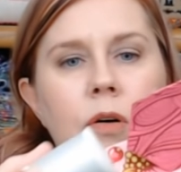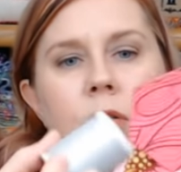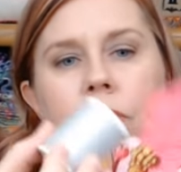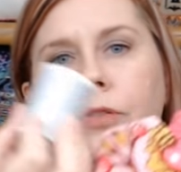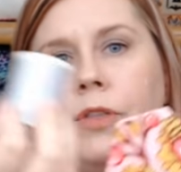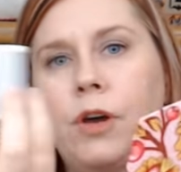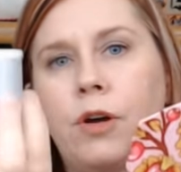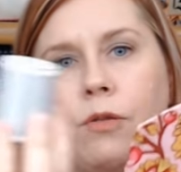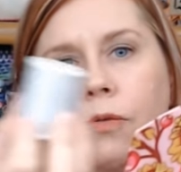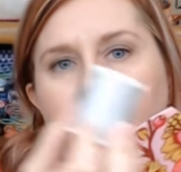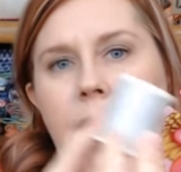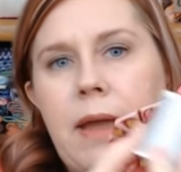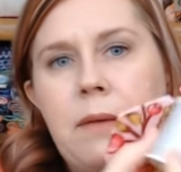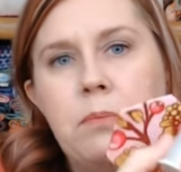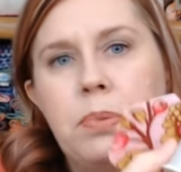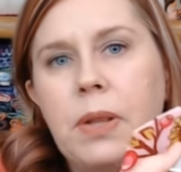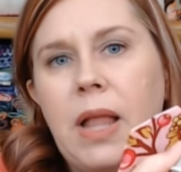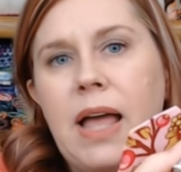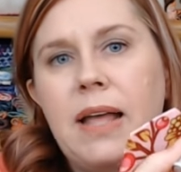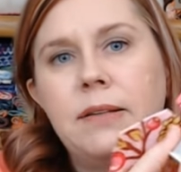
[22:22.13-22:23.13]
the gray
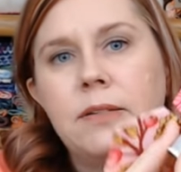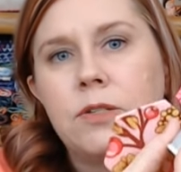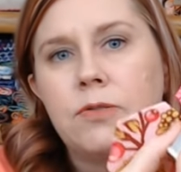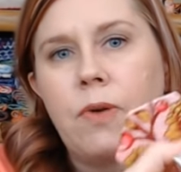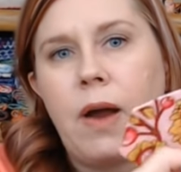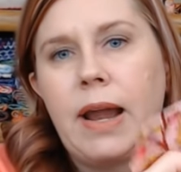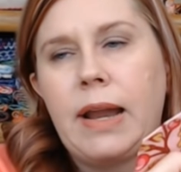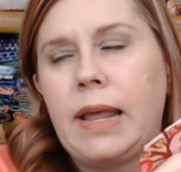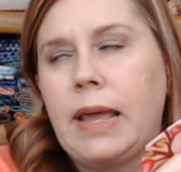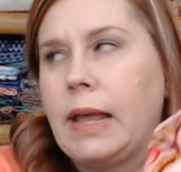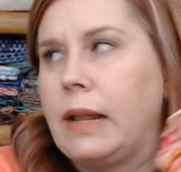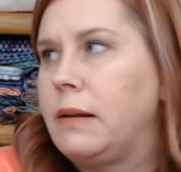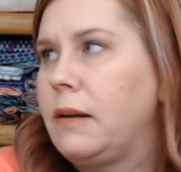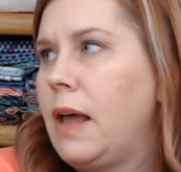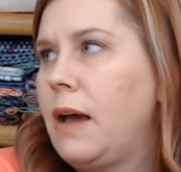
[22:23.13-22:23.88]
blends right in.